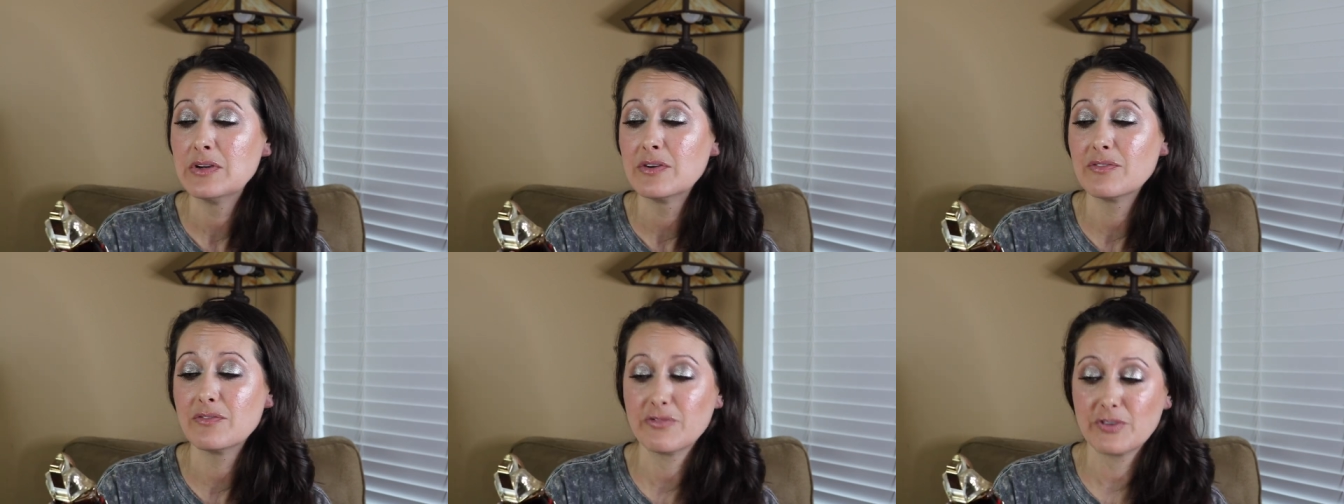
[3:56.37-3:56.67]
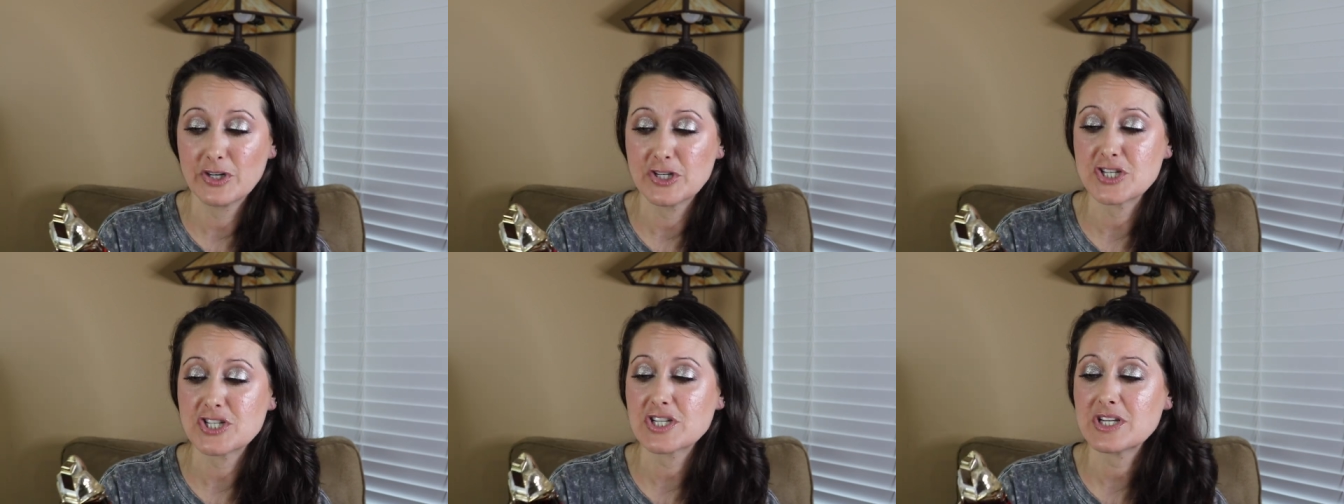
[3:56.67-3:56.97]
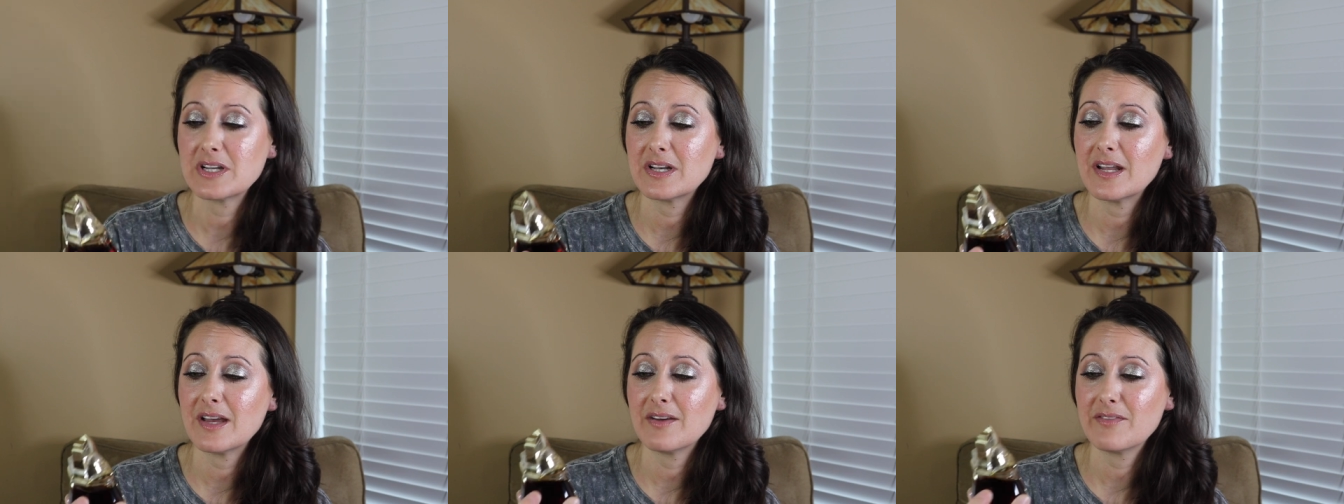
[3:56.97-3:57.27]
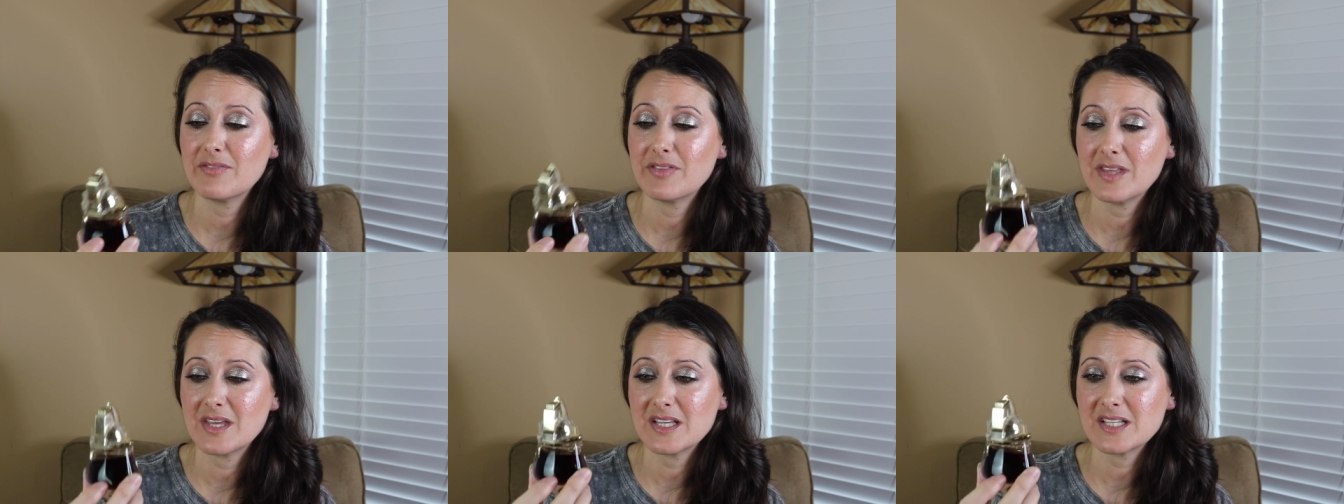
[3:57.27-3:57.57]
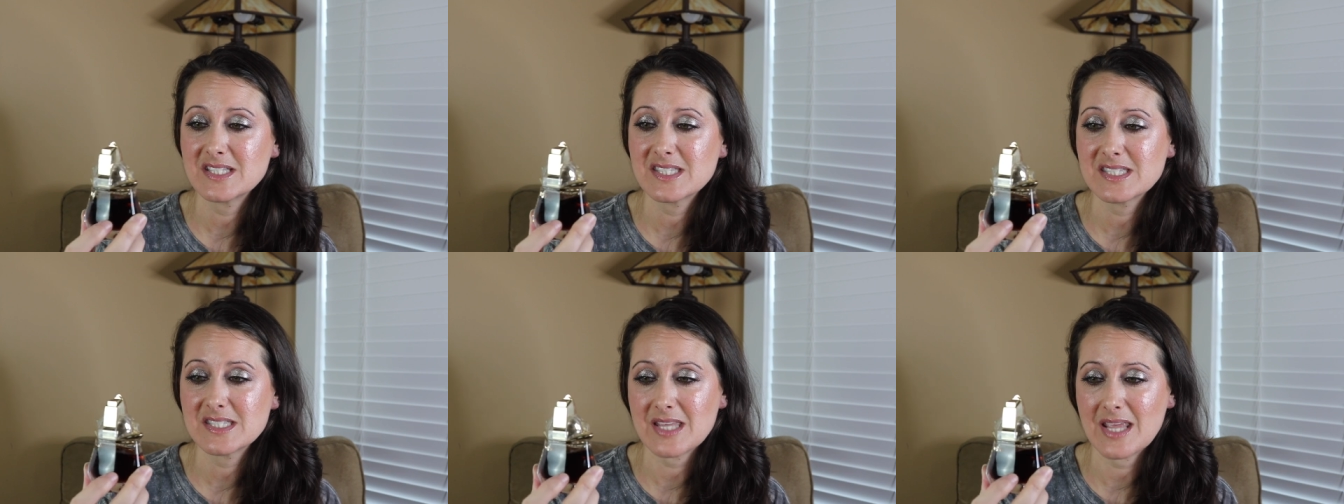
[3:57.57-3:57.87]
version of
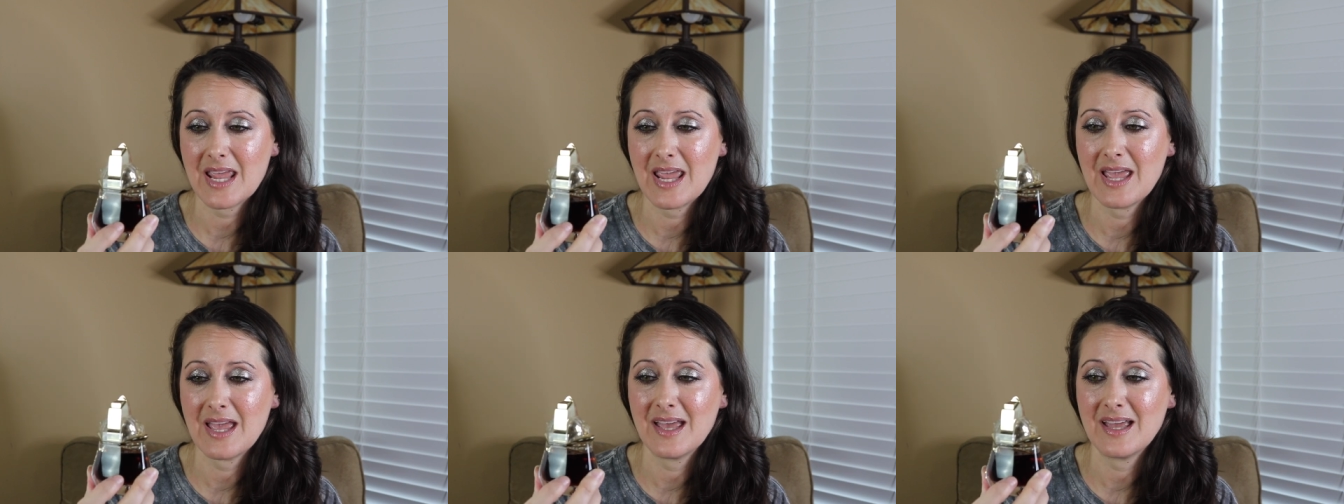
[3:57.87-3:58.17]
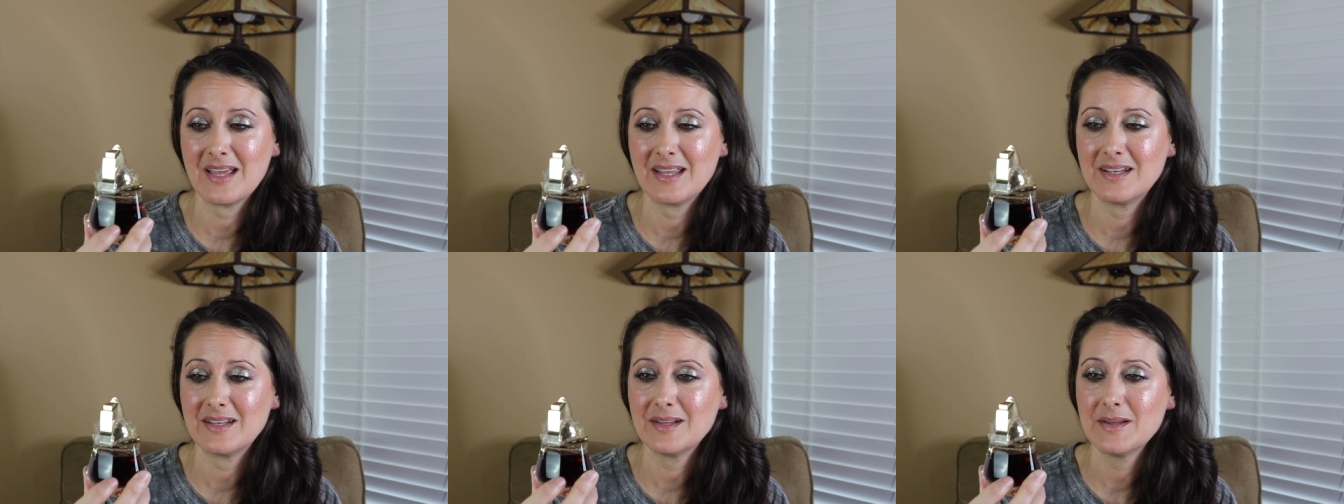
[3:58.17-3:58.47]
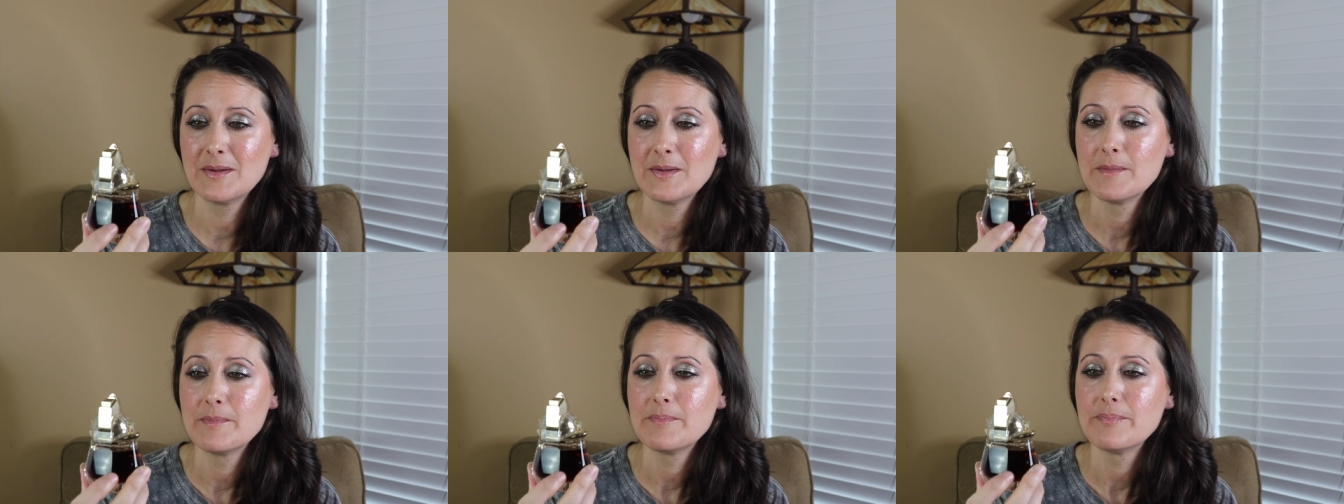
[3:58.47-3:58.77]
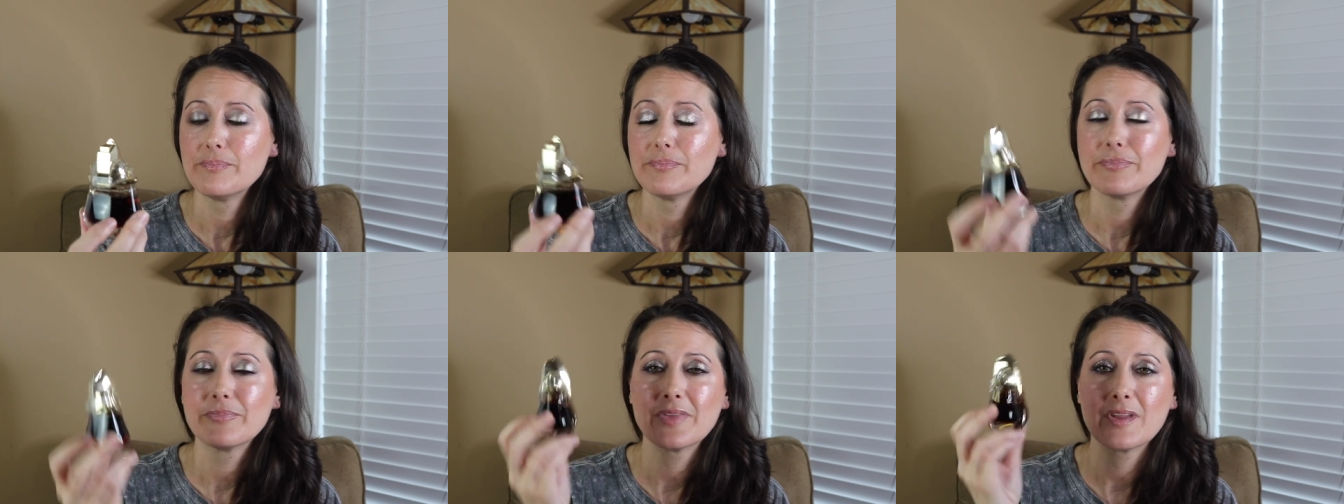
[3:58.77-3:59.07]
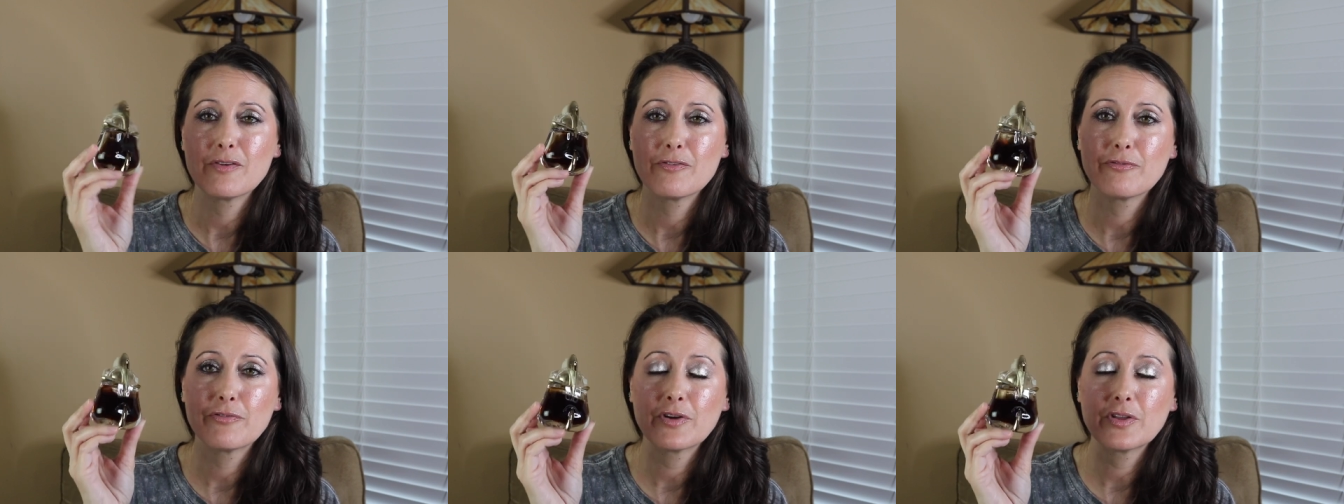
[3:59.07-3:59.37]
this. And
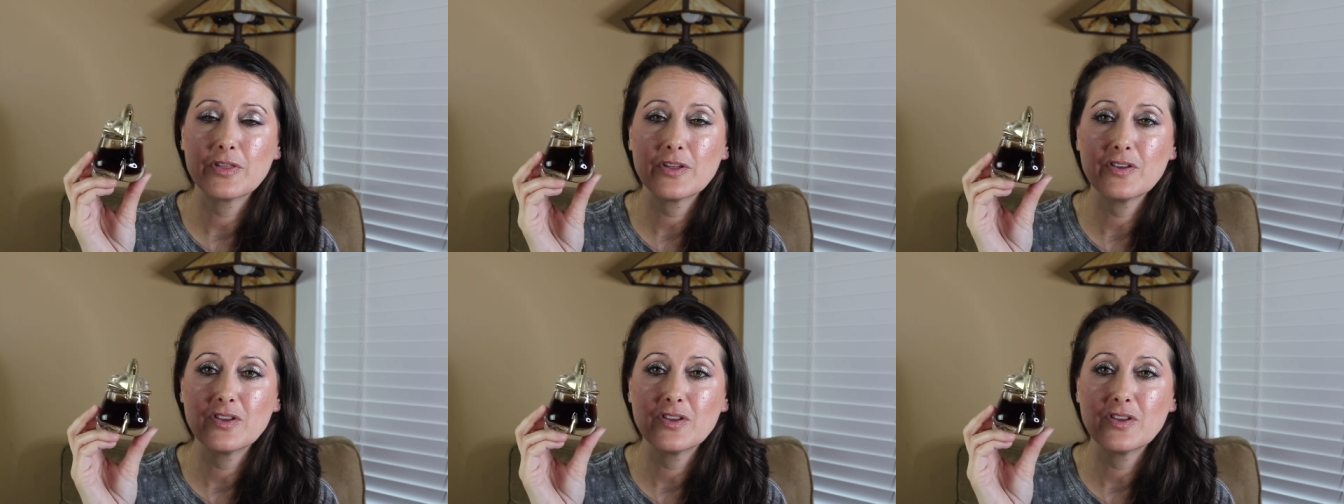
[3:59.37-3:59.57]
for the